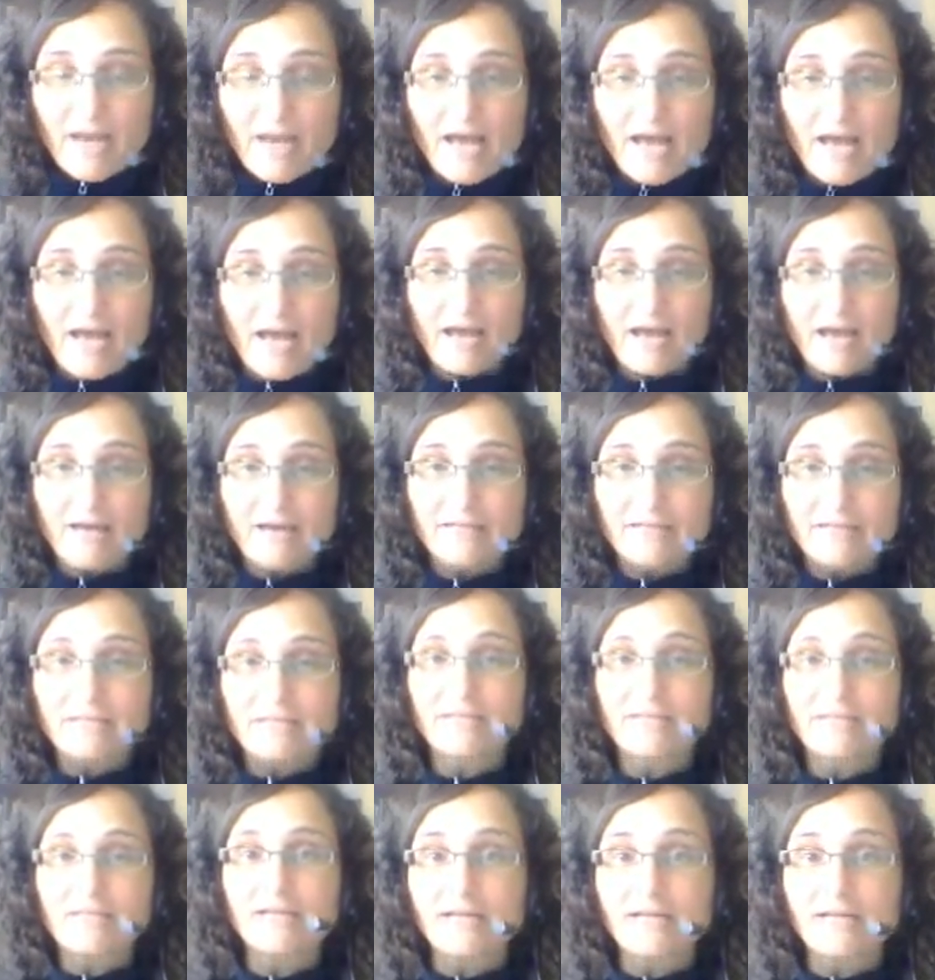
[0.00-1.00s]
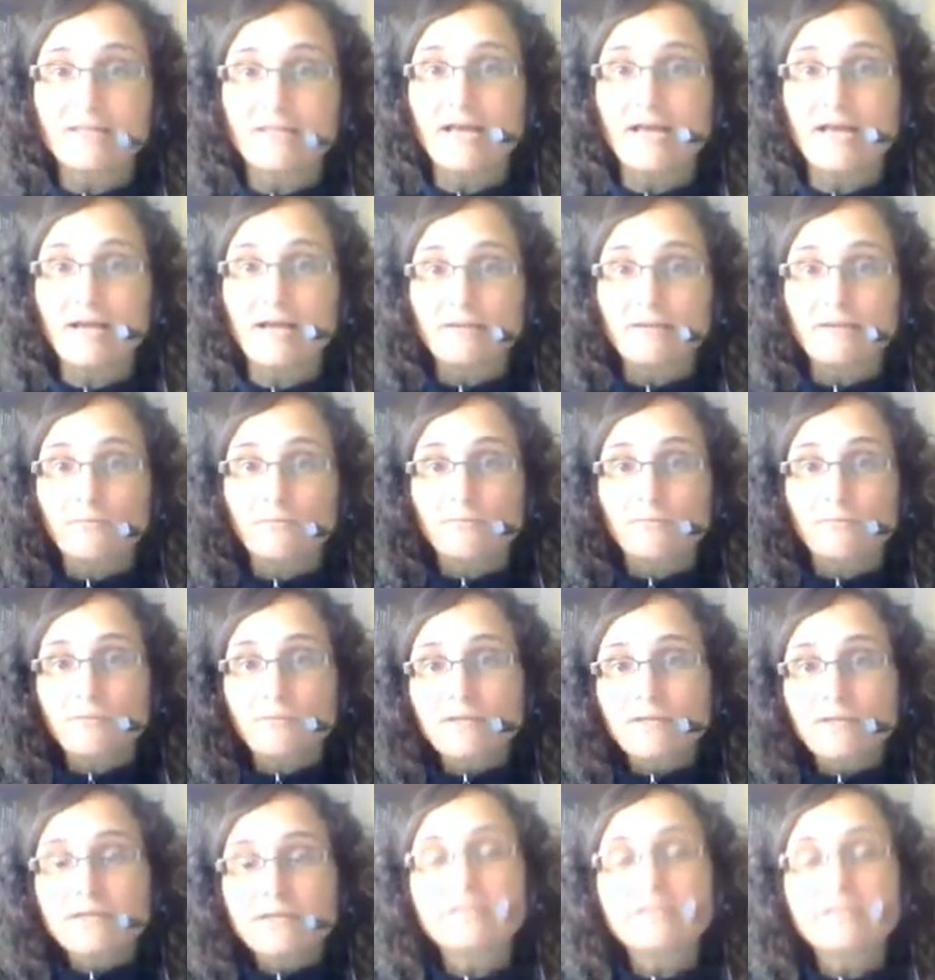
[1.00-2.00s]
and then that
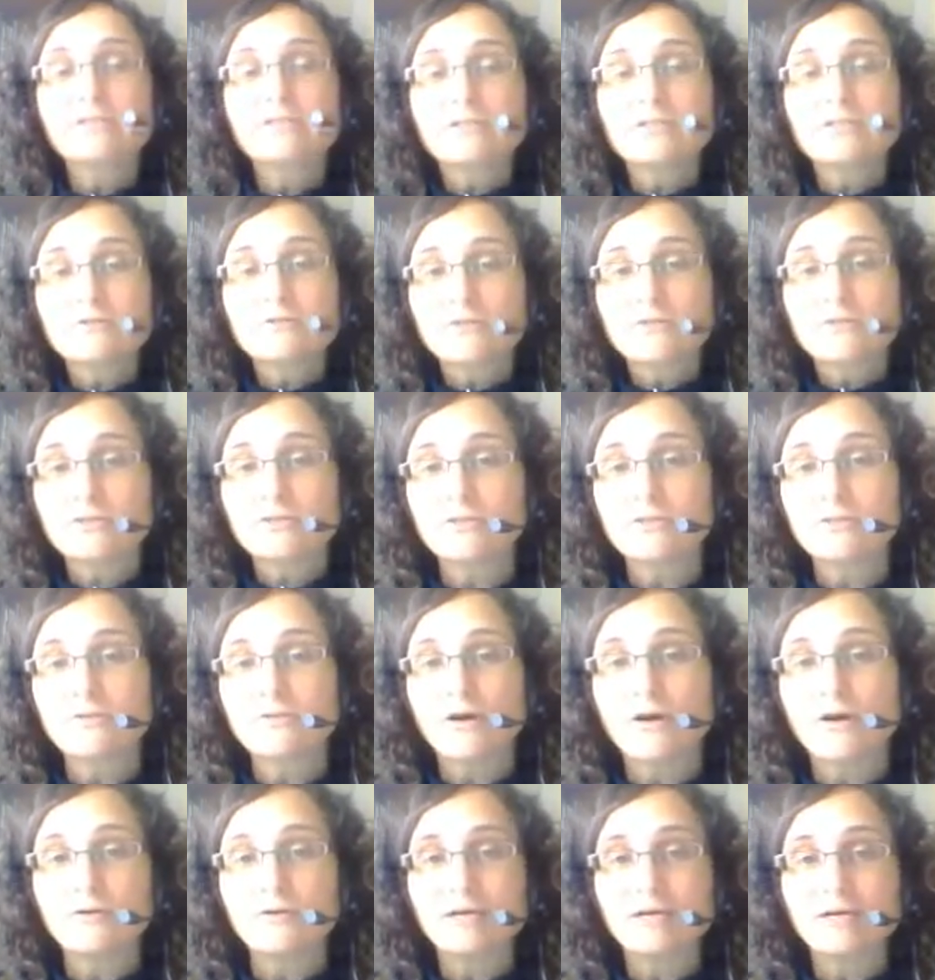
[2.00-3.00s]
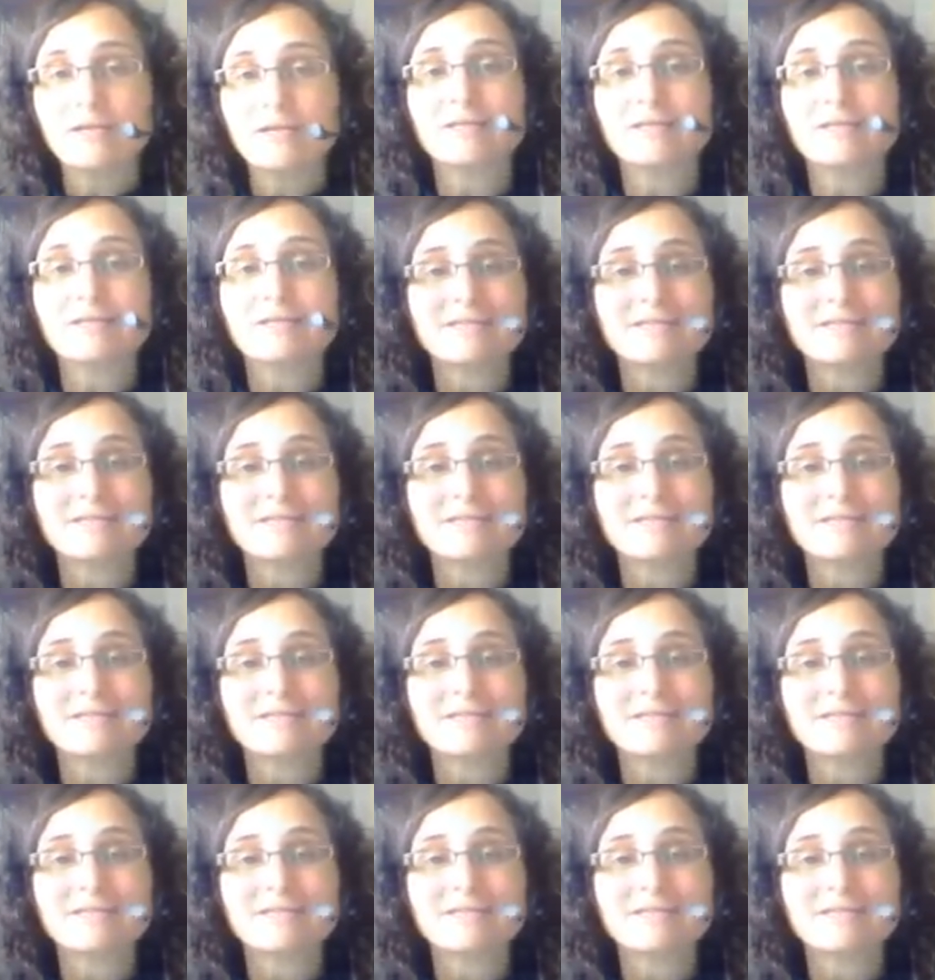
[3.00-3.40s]
leads you to, okay, this